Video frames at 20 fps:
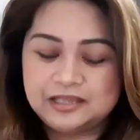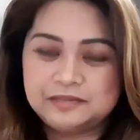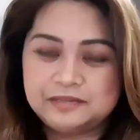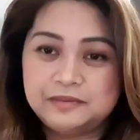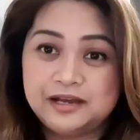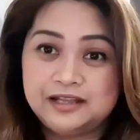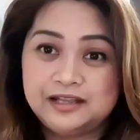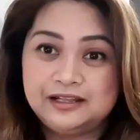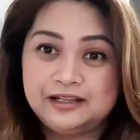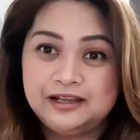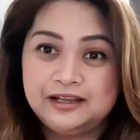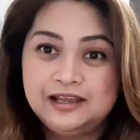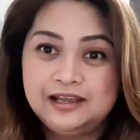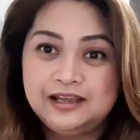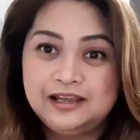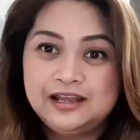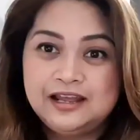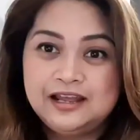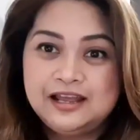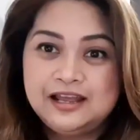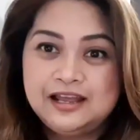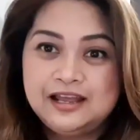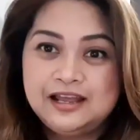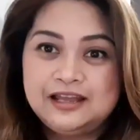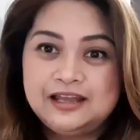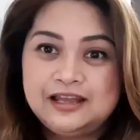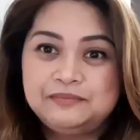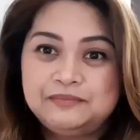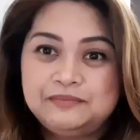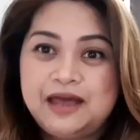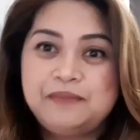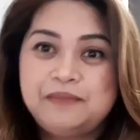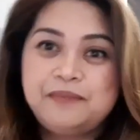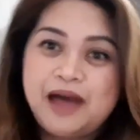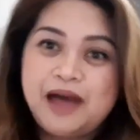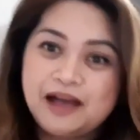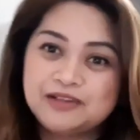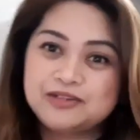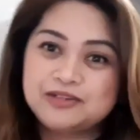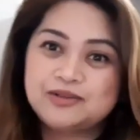But my
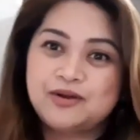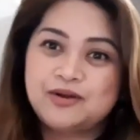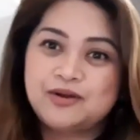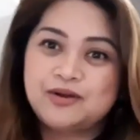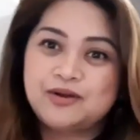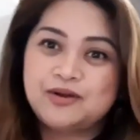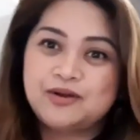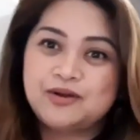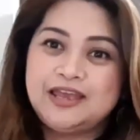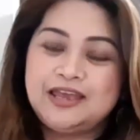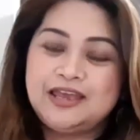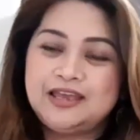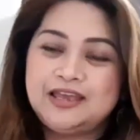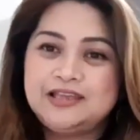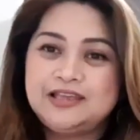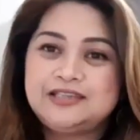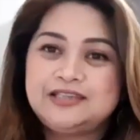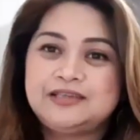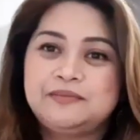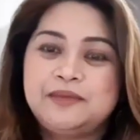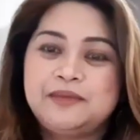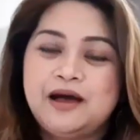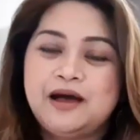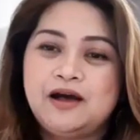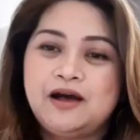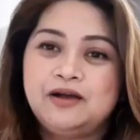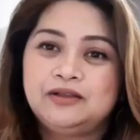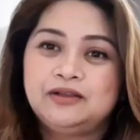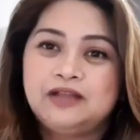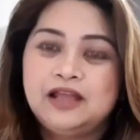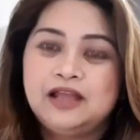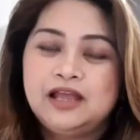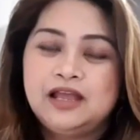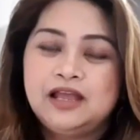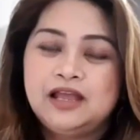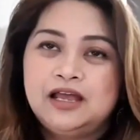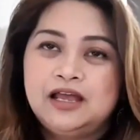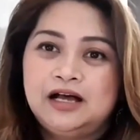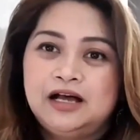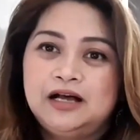backstory is about
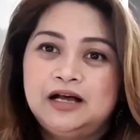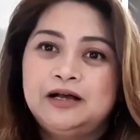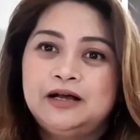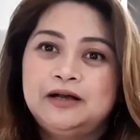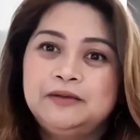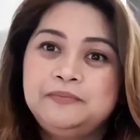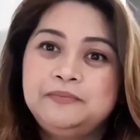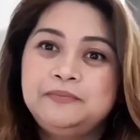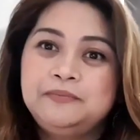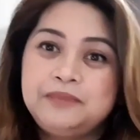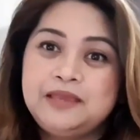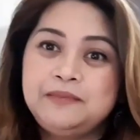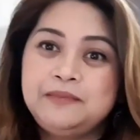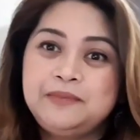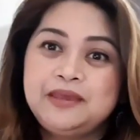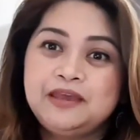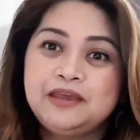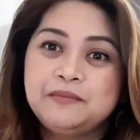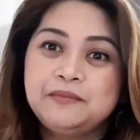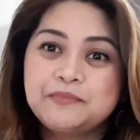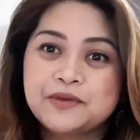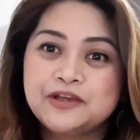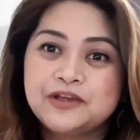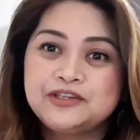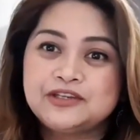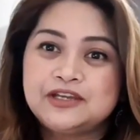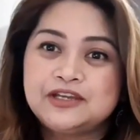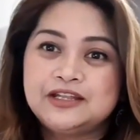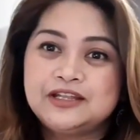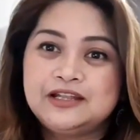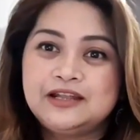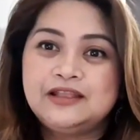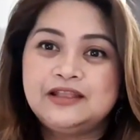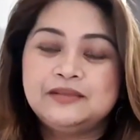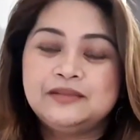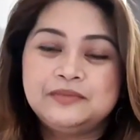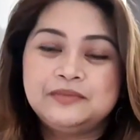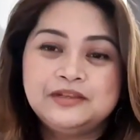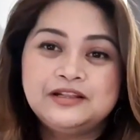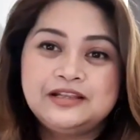me being imprisoned in the
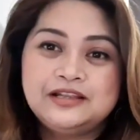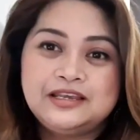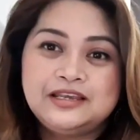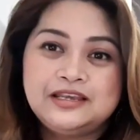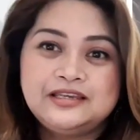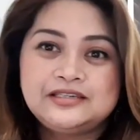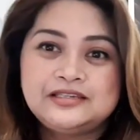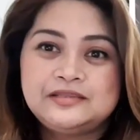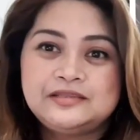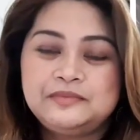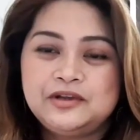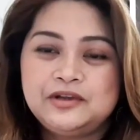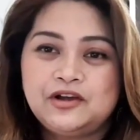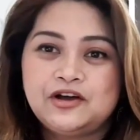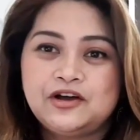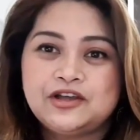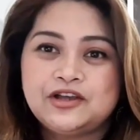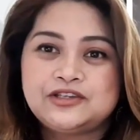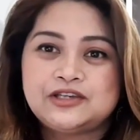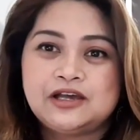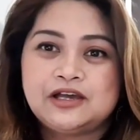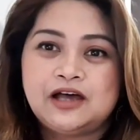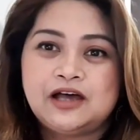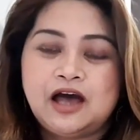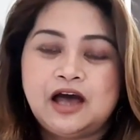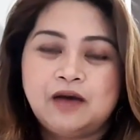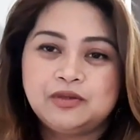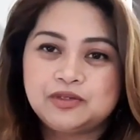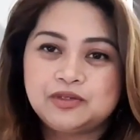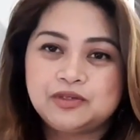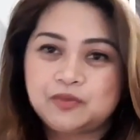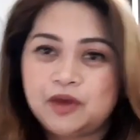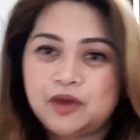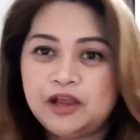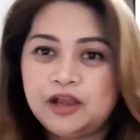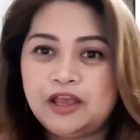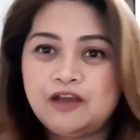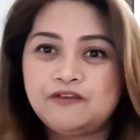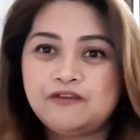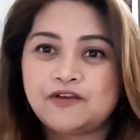Middle East because I was
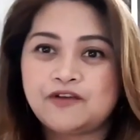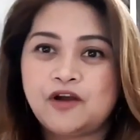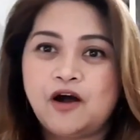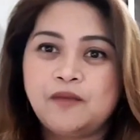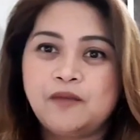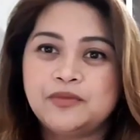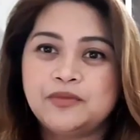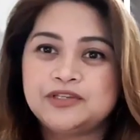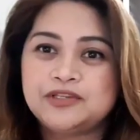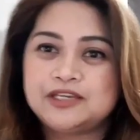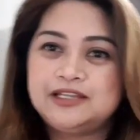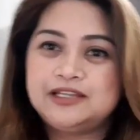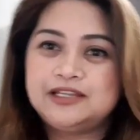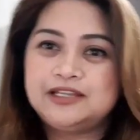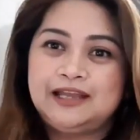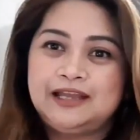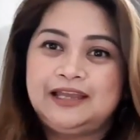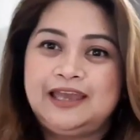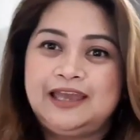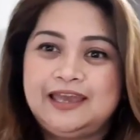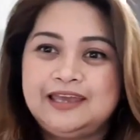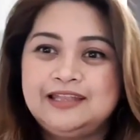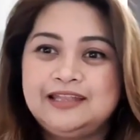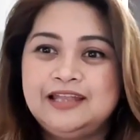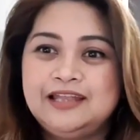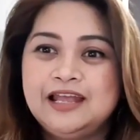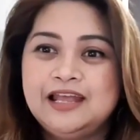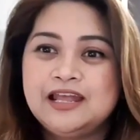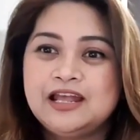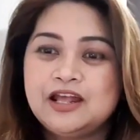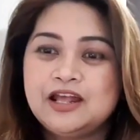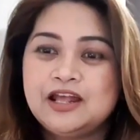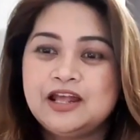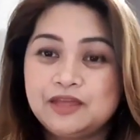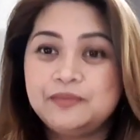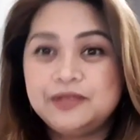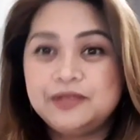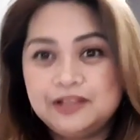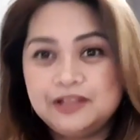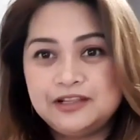working for almost a decade in the
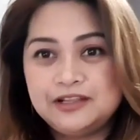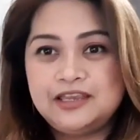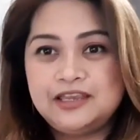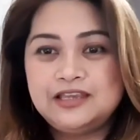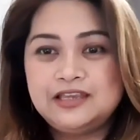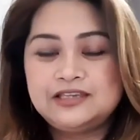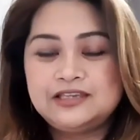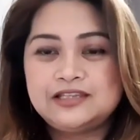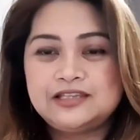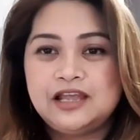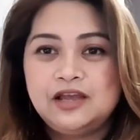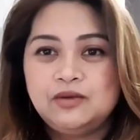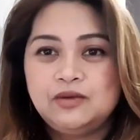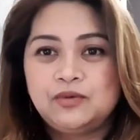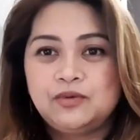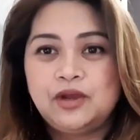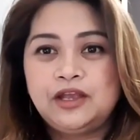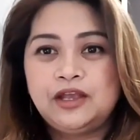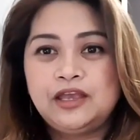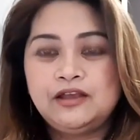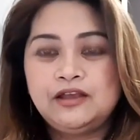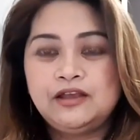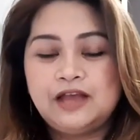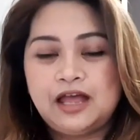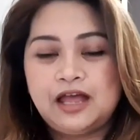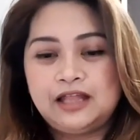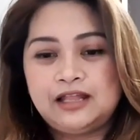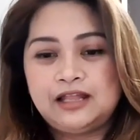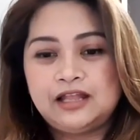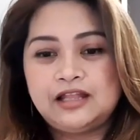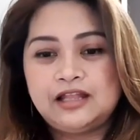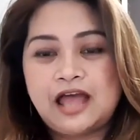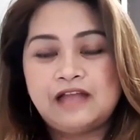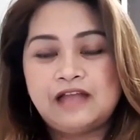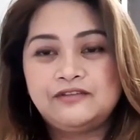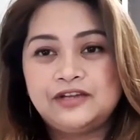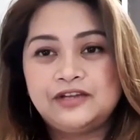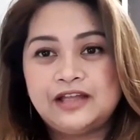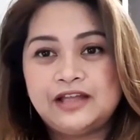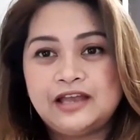Middle East, working at an
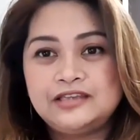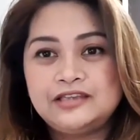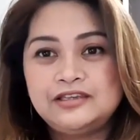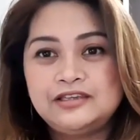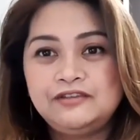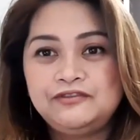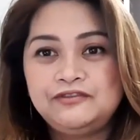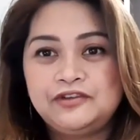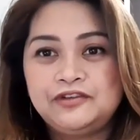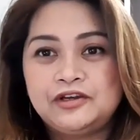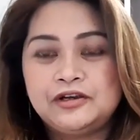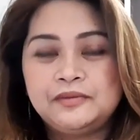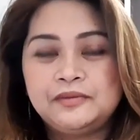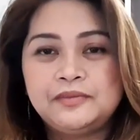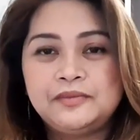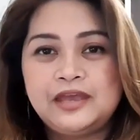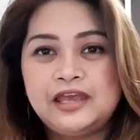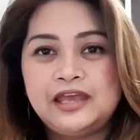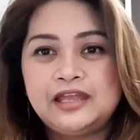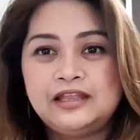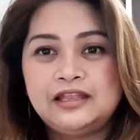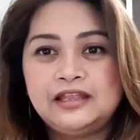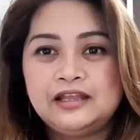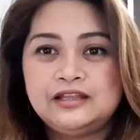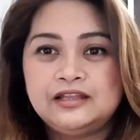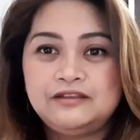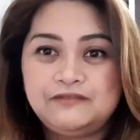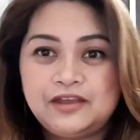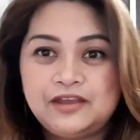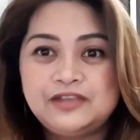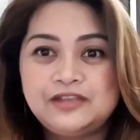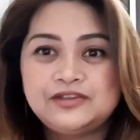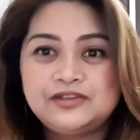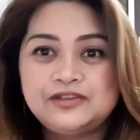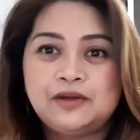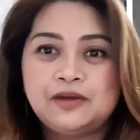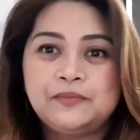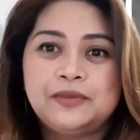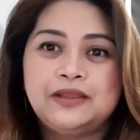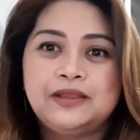advertising firm and an events
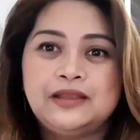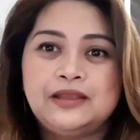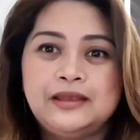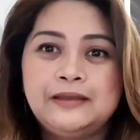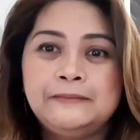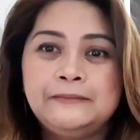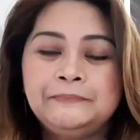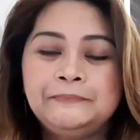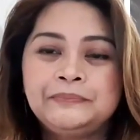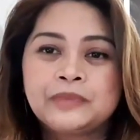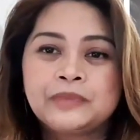company.